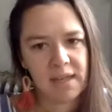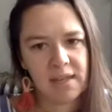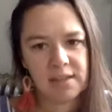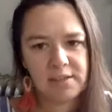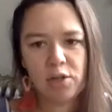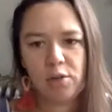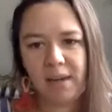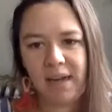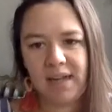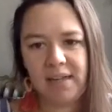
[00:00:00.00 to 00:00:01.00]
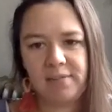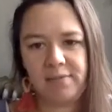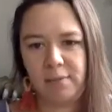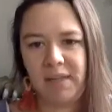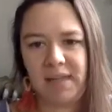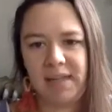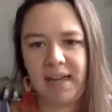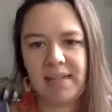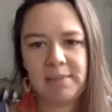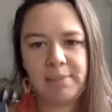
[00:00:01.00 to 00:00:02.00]
This no-buy for me
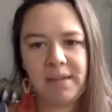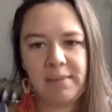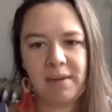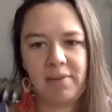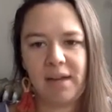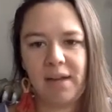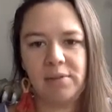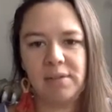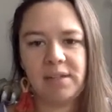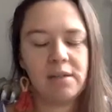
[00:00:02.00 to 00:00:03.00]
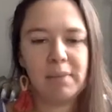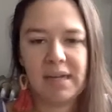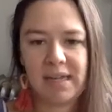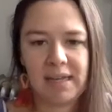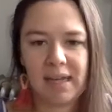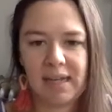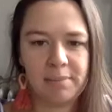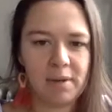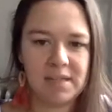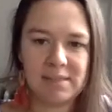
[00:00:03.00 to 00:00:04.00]
hasn't been about how little money I can
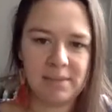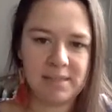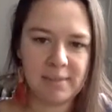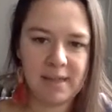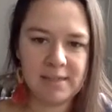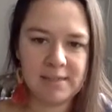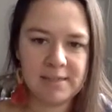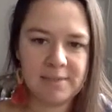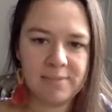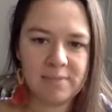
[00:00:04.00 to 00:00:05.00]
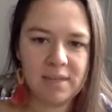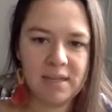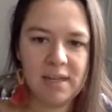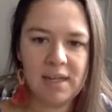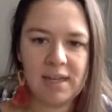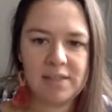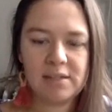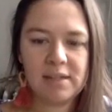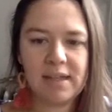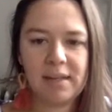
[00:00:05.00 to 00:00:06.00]
possibly spend. It's
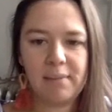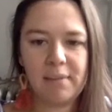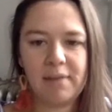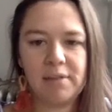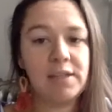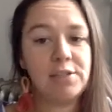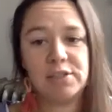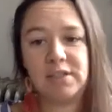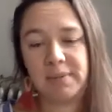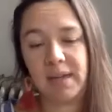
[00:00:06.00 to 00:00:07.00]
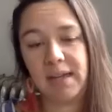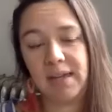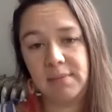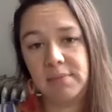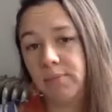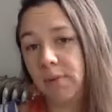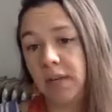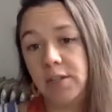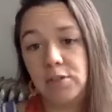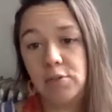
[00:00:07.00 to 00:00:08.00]
looking at my relationship to items and what
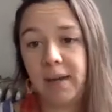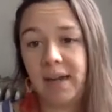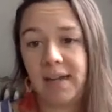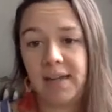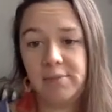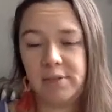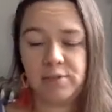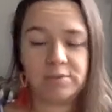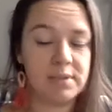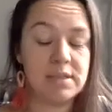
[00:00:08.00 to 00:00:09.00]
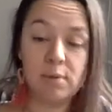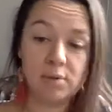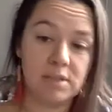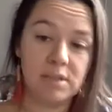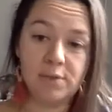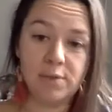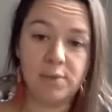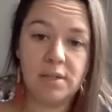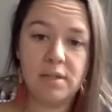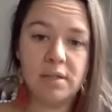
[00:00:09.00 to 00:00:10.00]
I do buy, which is mostly
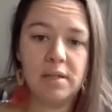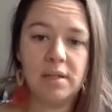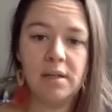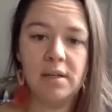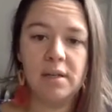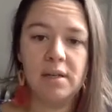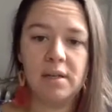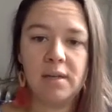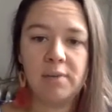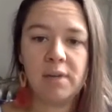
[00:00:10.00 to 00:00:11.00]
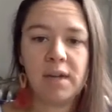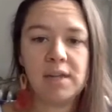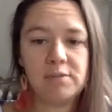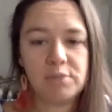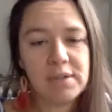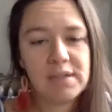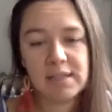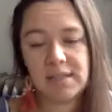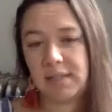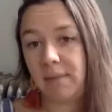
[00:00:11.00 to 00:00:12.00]
food, and what kind of
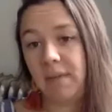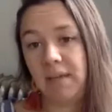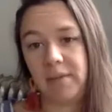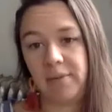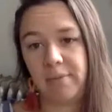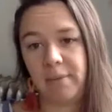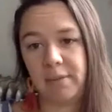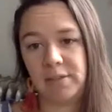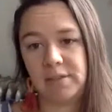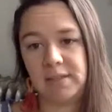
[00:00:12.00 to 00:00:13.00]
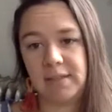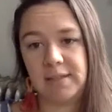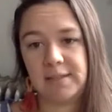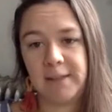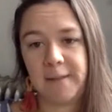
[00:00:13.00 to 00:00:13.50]
choices I'm making with my purchases.